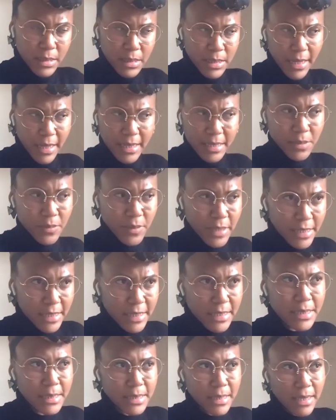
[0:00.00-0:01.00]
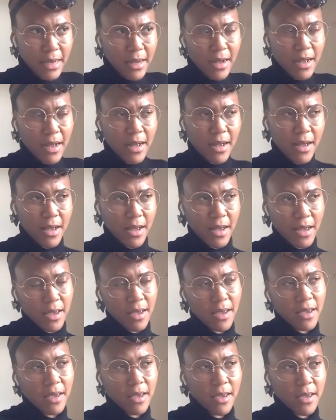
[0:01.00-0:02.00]
yeah, so it
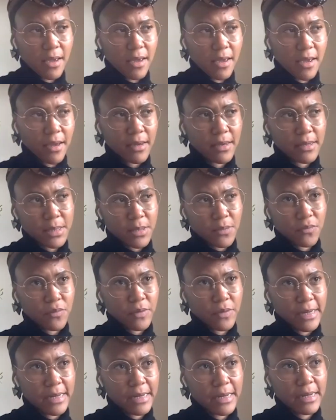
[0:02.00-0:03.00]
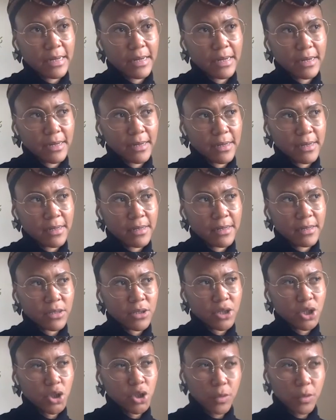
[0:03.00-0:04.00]
is a really
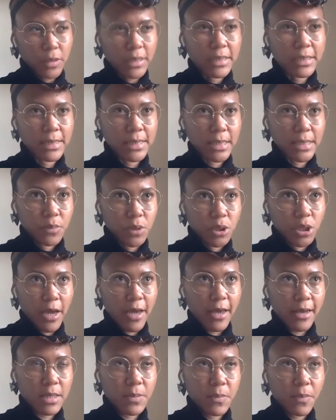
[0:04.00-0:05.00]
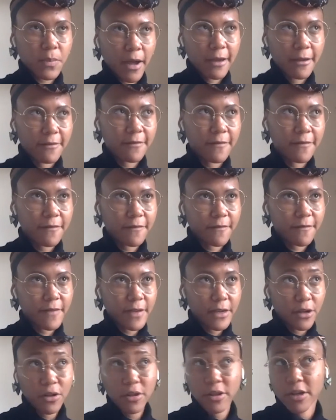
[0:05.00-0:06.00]
tricky subject, but I
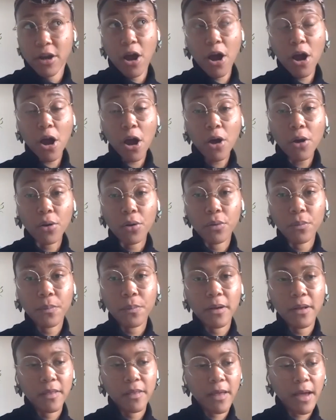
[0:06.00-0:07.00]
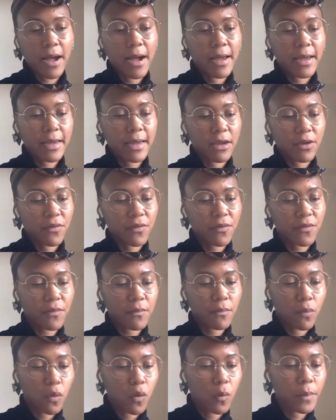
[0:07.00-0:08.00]
feel and hope that if
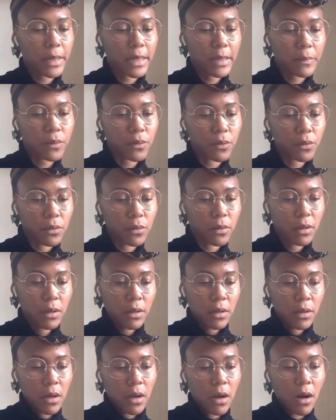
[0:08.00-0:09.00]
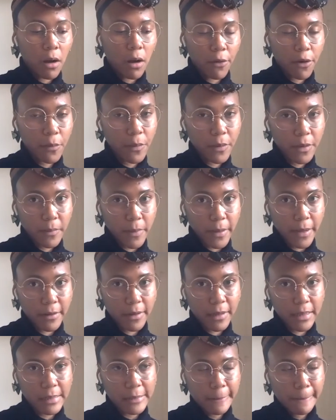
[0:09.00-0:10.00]
more people are open about
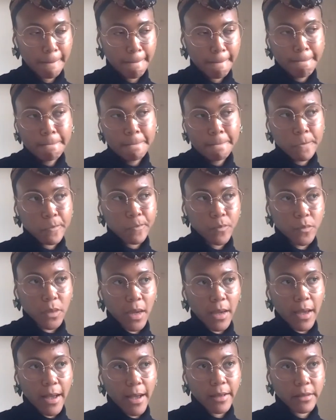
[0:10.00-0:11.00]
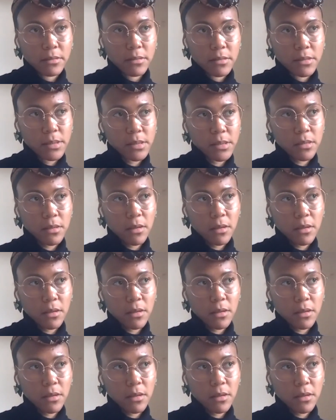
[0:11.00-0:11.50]
it and